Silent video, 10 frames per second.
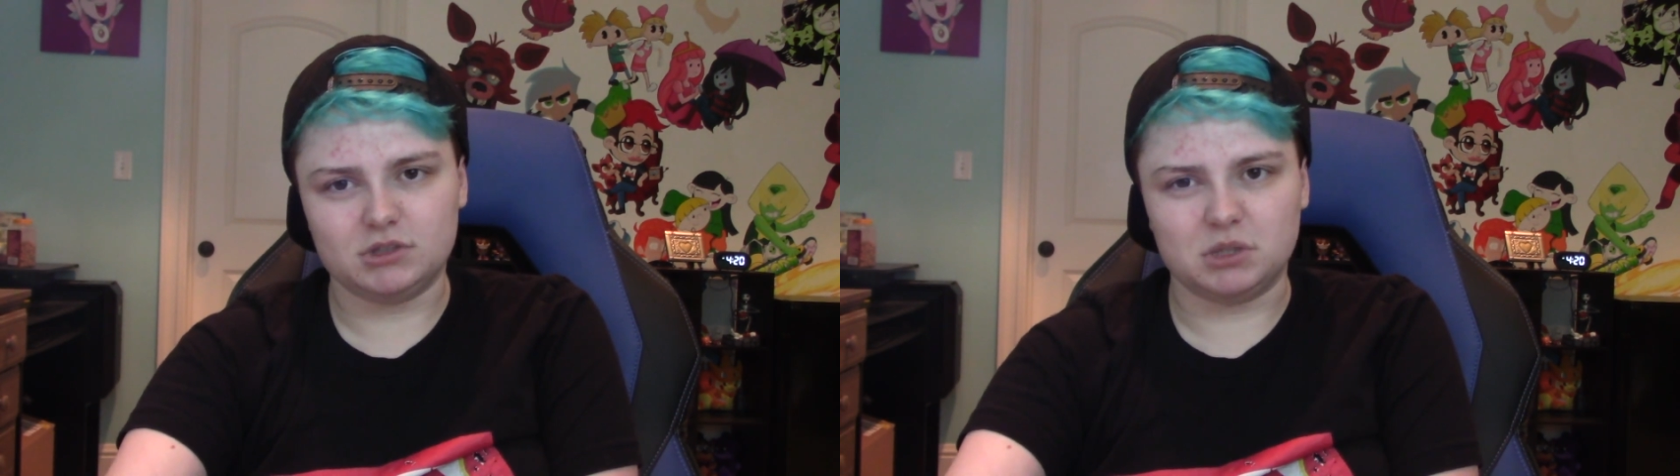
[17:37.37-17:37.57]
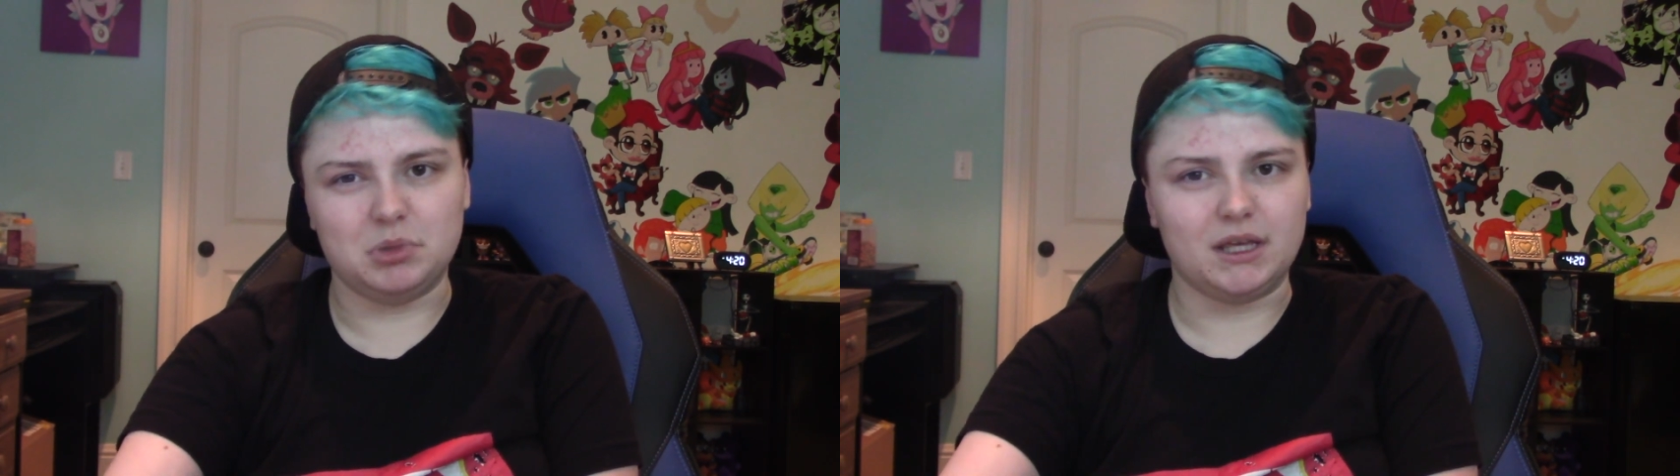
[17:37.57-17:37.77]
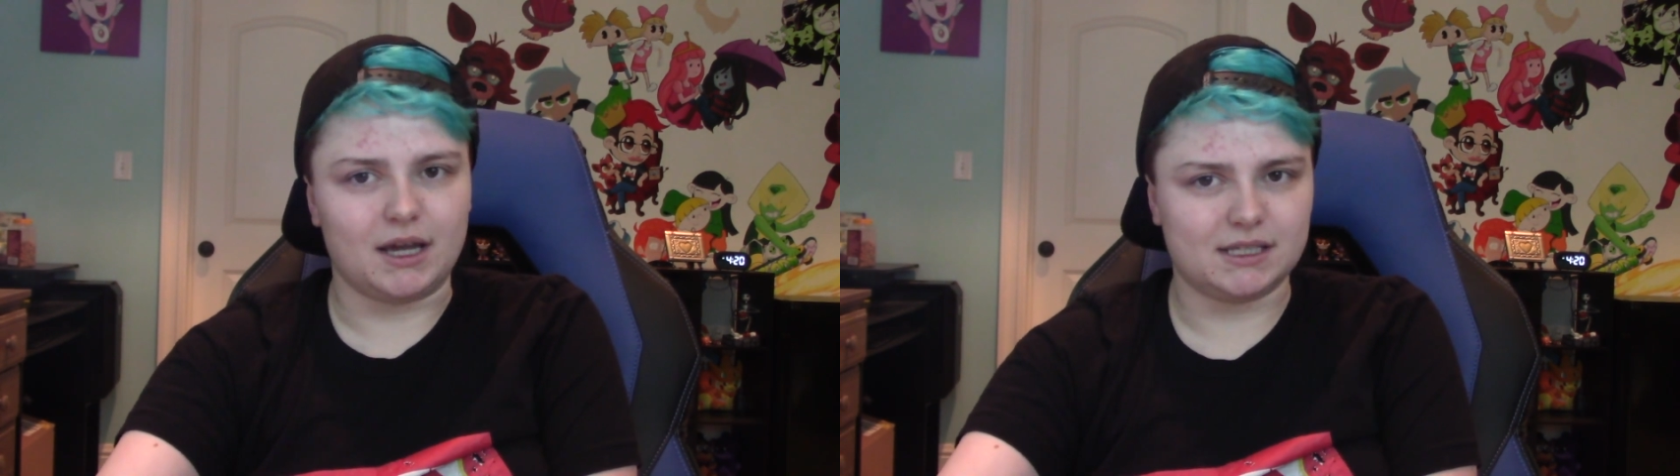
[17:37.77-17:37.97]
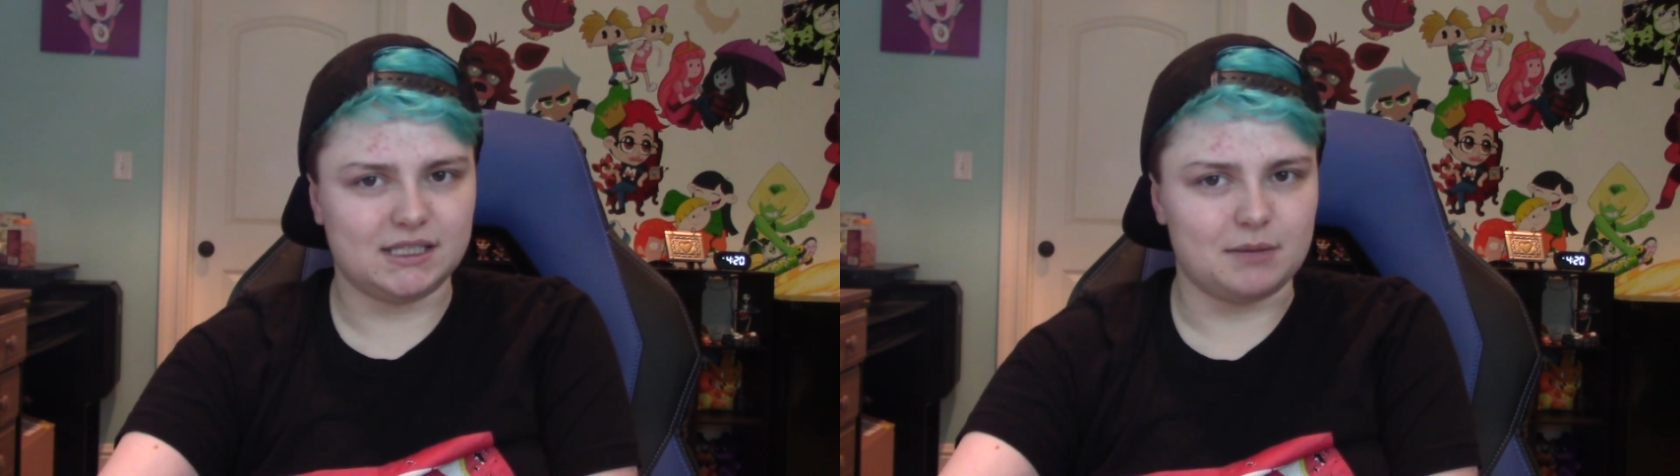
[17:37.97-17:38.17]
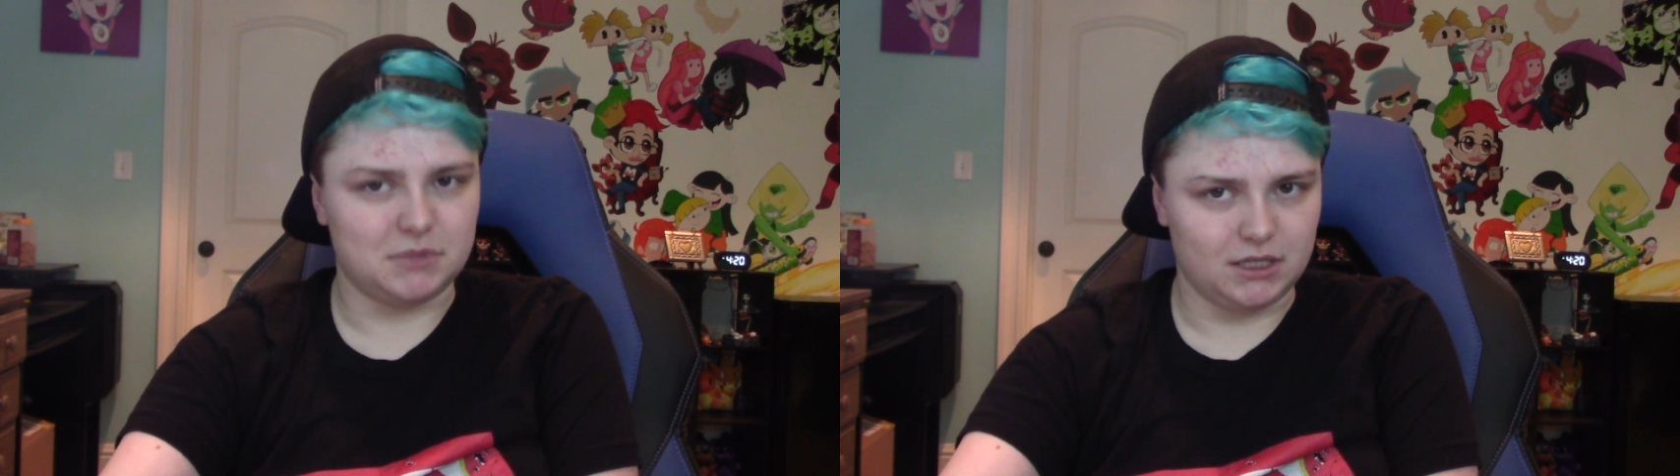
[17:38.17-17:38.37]
to being
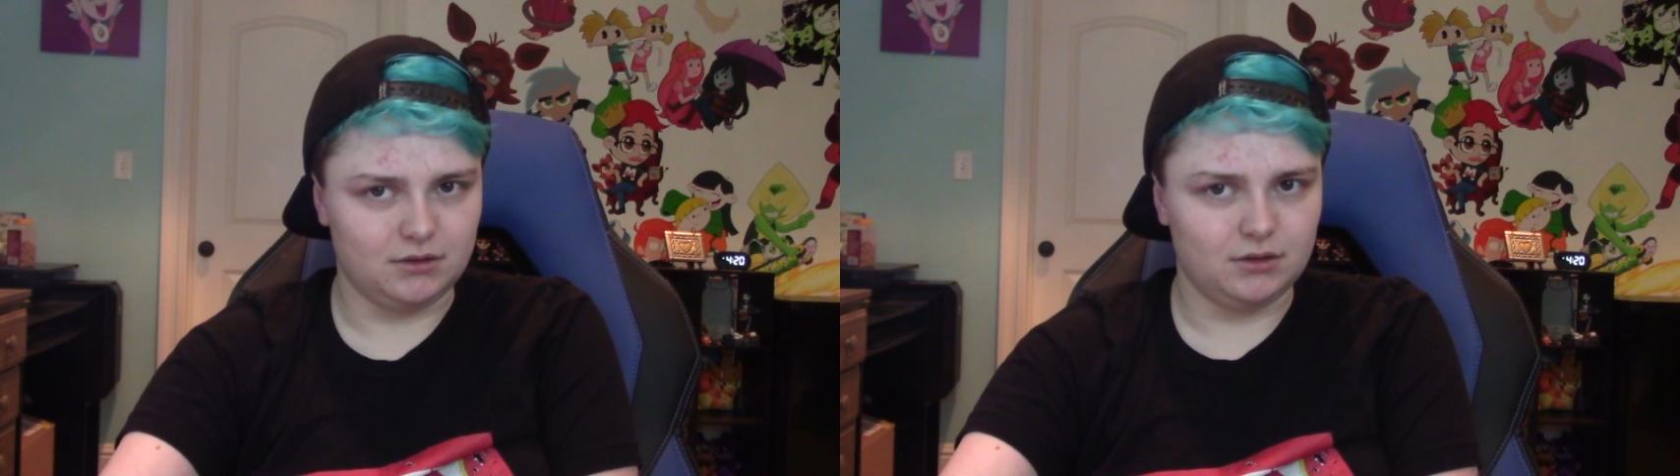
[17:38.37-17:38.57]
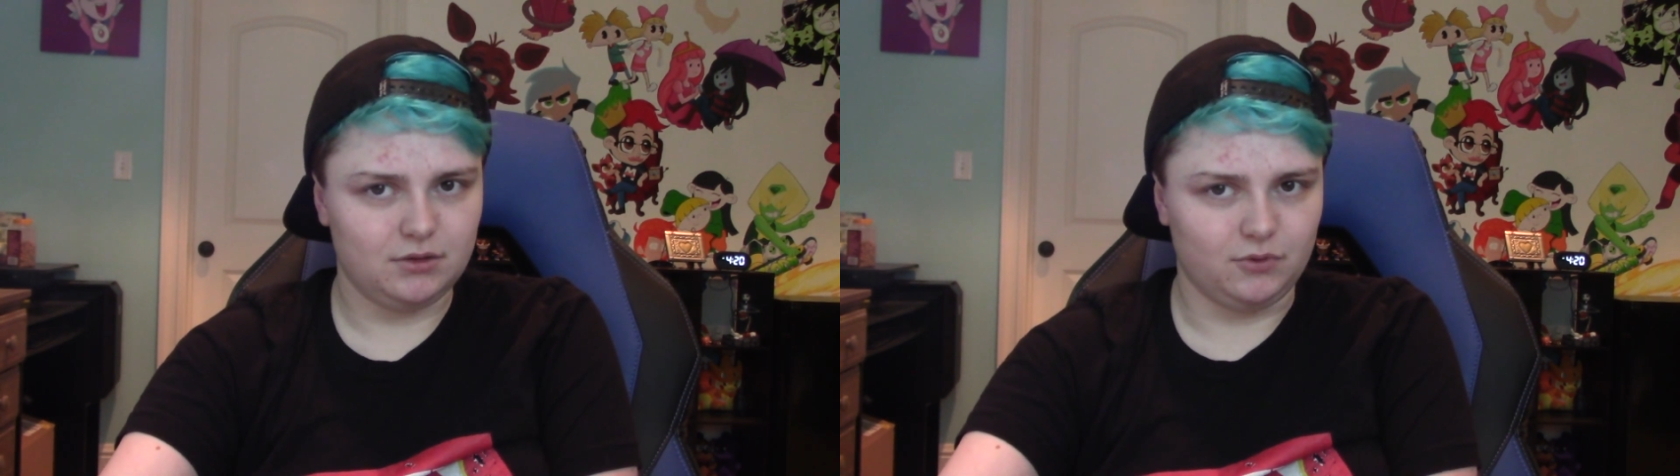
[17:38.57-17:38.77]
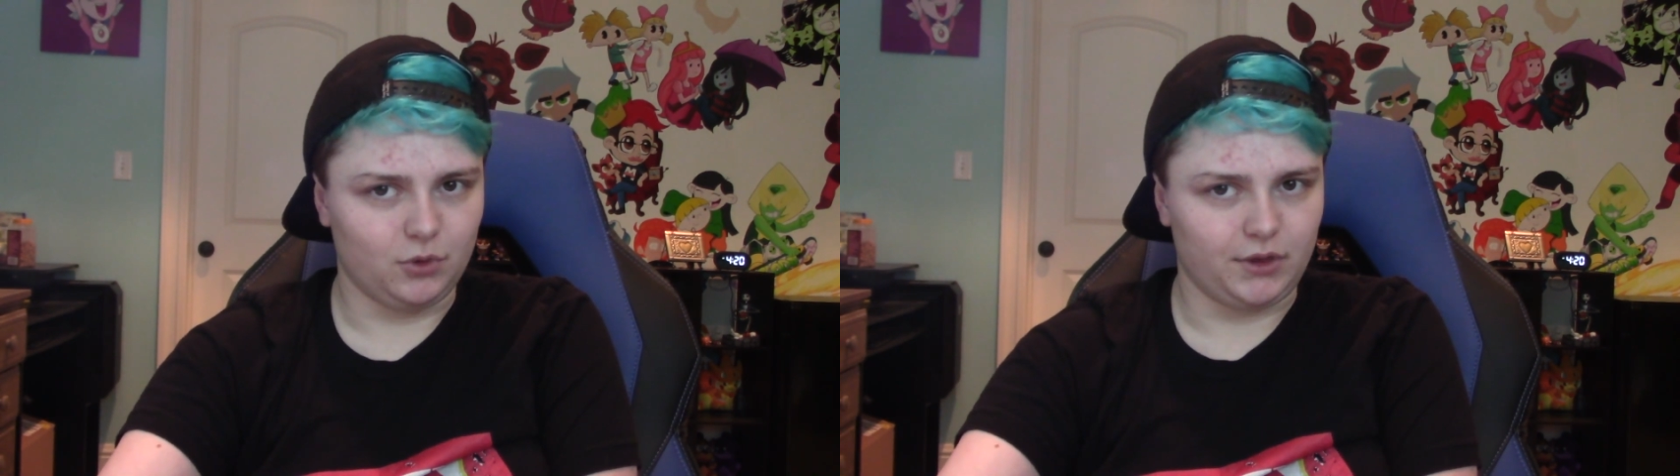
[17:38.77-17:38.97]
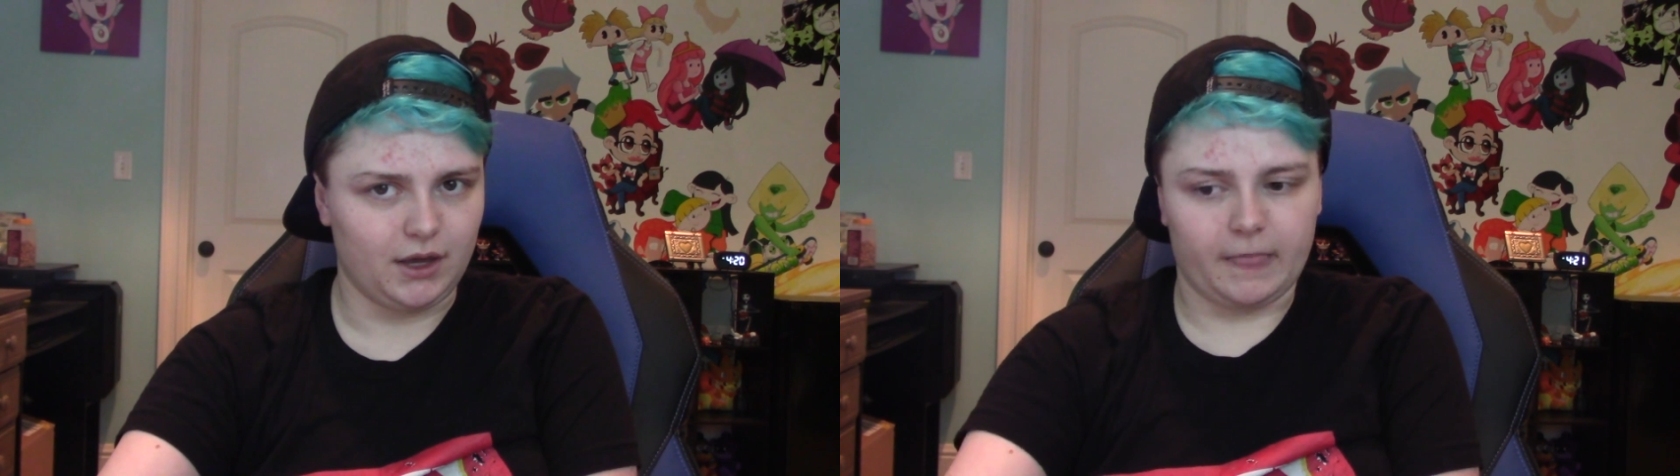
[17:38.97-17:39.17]
accepted for that.